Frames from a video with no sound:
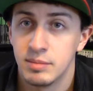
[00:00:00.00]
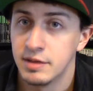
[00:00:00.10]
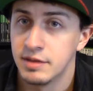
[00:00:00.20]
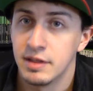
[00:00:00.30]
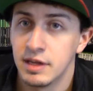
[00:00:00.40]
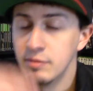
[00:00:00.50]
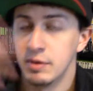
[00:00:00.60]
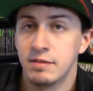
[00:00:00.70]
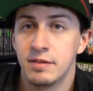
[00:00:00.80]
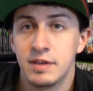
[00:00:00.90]
They said they'd give me
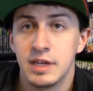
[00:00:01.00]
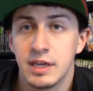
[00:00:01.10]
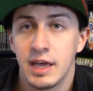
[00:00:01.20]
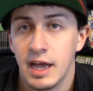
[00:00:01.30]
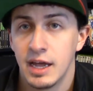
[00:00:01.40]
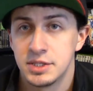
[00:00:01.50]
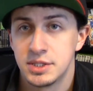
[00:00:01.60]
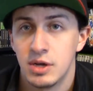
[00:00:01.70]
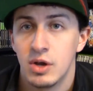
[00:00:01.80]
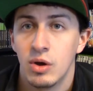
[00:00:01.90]
15
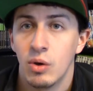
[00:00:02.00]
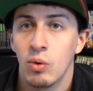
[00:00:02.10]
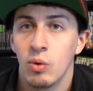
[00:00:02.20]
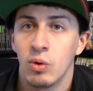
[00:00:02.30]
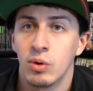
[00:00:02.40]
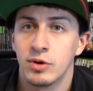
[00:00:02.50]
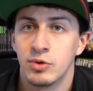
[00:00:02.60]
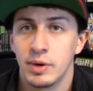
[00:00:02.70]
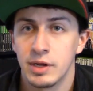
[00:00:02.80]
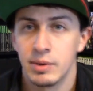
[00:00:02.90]
cash or
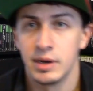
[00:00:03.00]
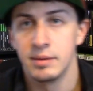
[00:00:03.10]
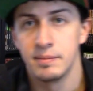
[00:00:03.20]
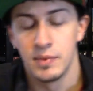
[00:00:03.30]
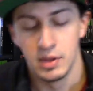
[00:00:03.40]
20 credit.